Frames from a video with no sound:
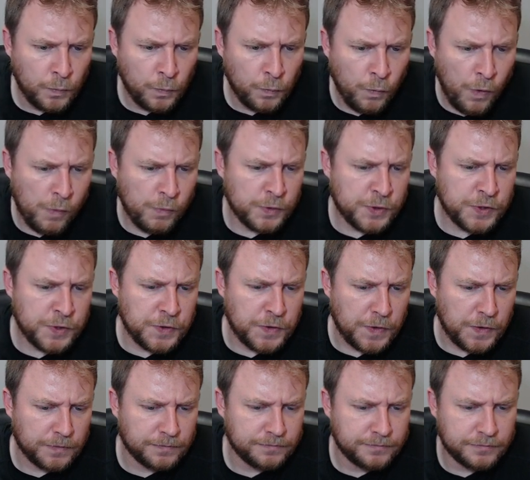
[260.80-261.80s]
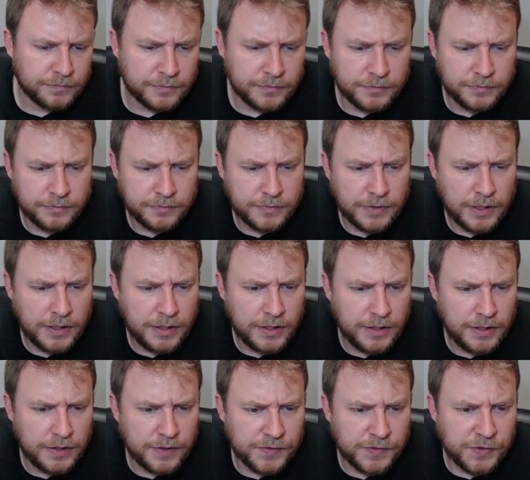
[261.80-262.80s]
what would you do?
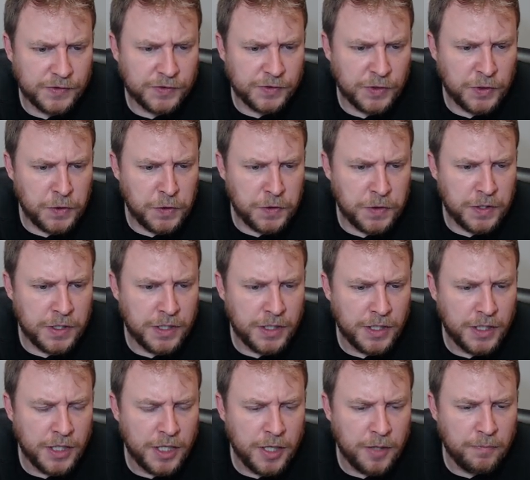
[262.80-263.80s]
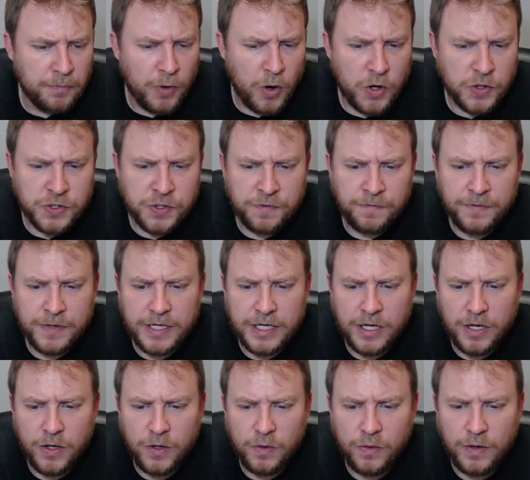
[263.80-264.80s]
This is a good pause your
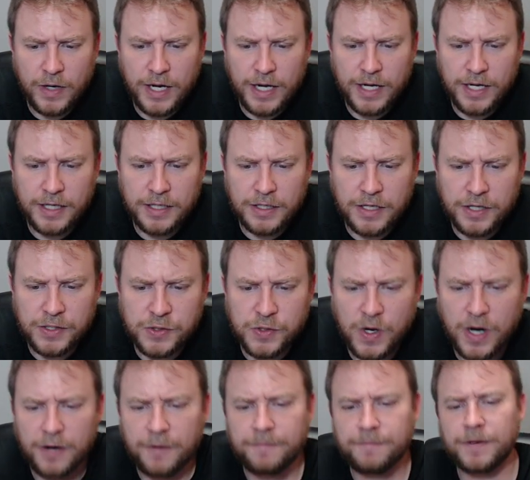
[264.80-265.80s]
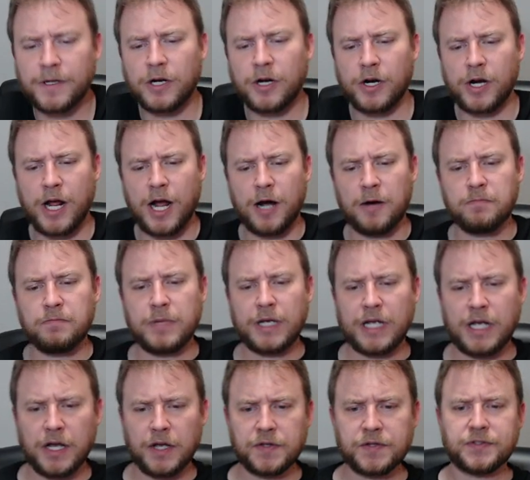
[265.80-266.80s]
video and try to figure it out
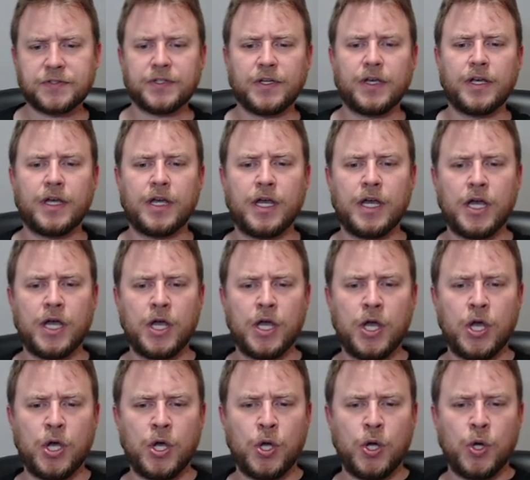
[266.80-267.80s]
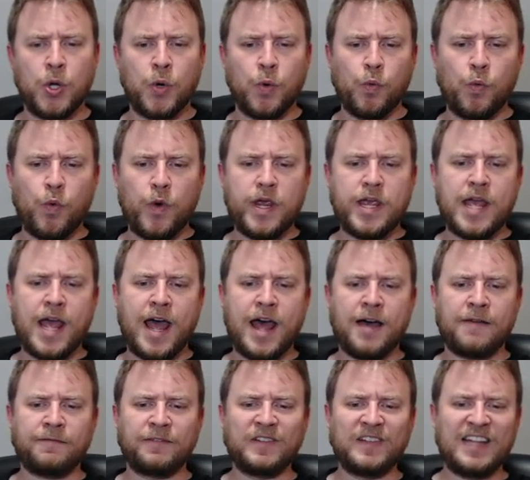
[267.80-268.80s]
because we
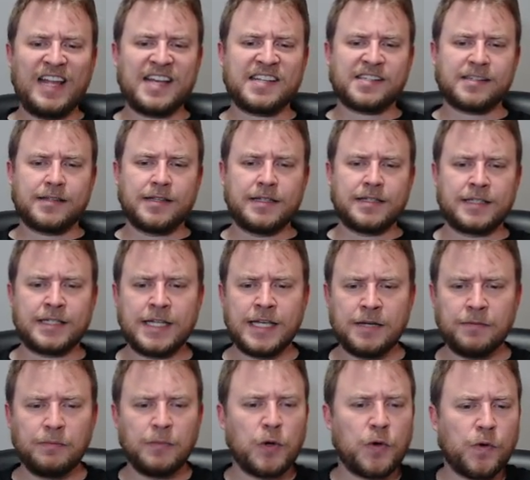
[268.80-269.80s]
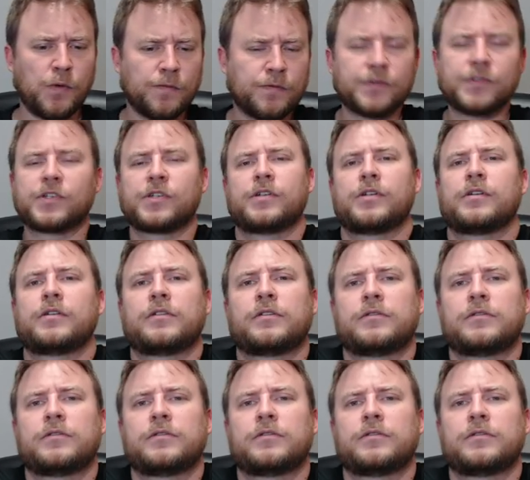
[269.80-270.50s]
have less than 10 moves